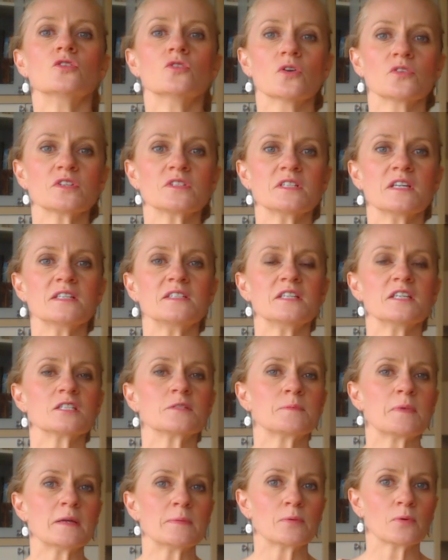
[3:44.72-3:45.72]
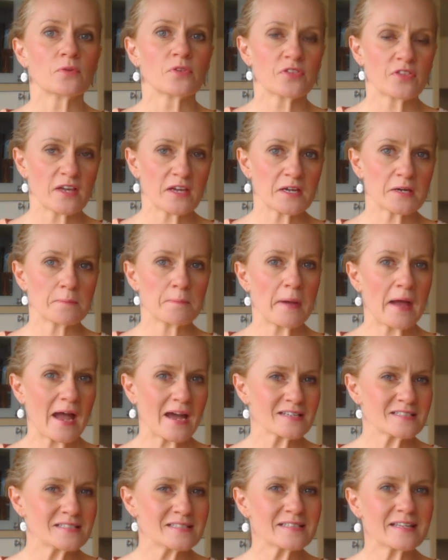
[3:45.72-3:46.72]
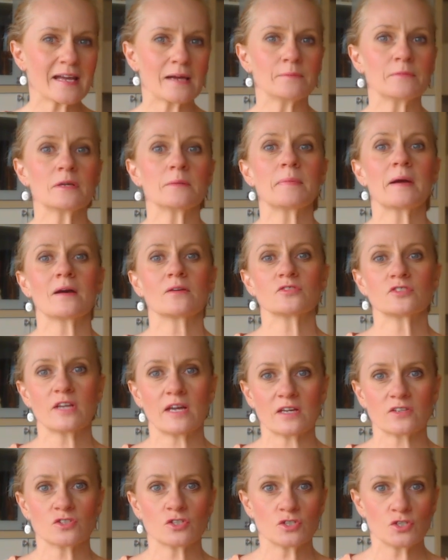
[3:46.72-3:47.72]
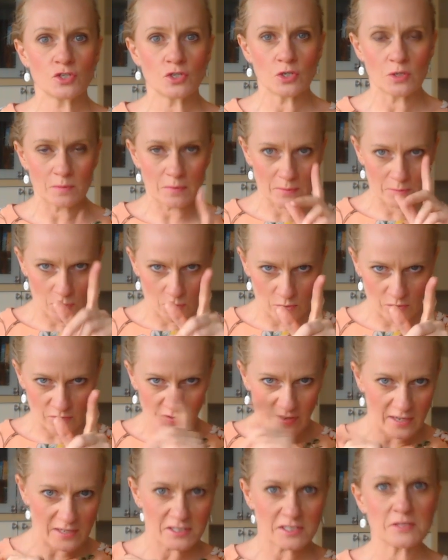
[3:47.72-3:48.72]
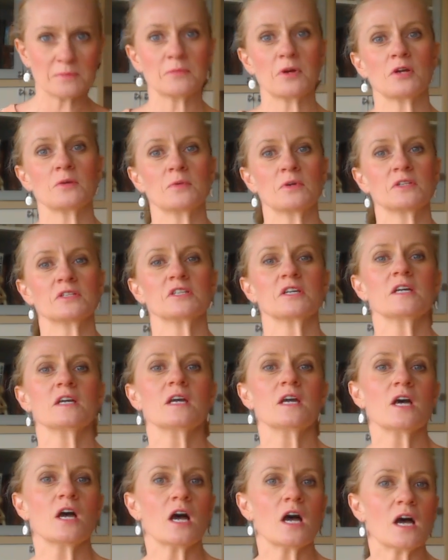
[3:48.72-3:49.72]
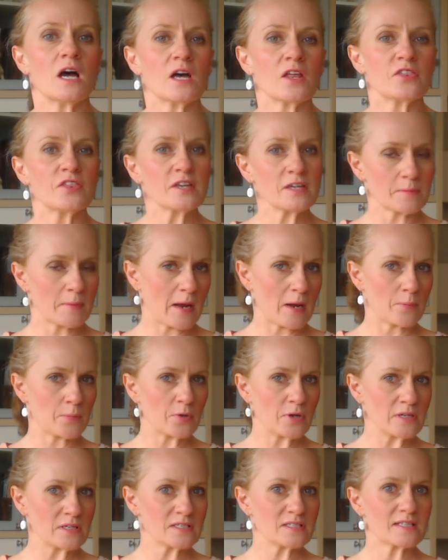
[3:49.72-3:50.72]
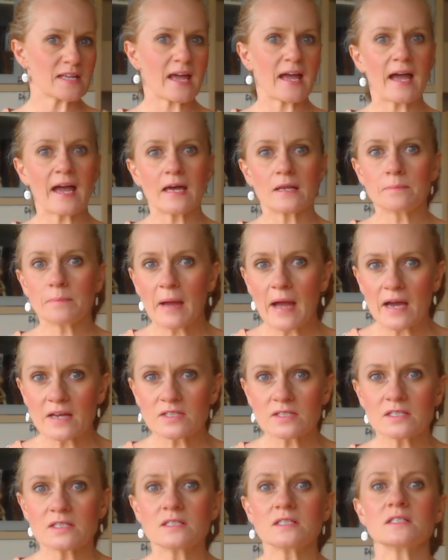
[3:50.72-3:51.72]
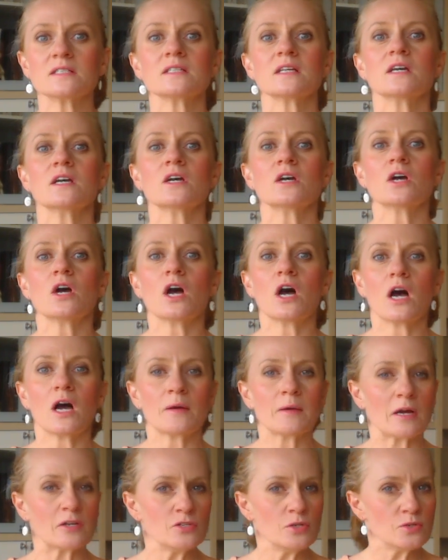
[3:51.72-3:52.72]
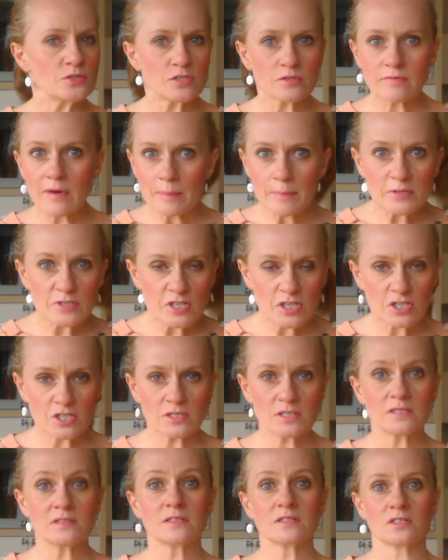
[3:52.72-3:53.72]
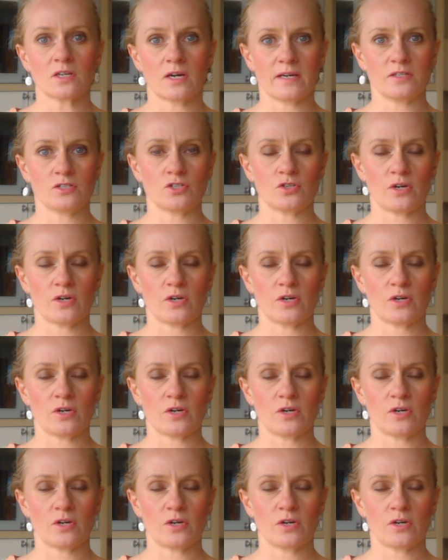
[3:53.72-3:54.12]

Not as easy as people think. Pattern can be about texture too, but more of that in a moment. Think about prints and patterns and use the repetition in design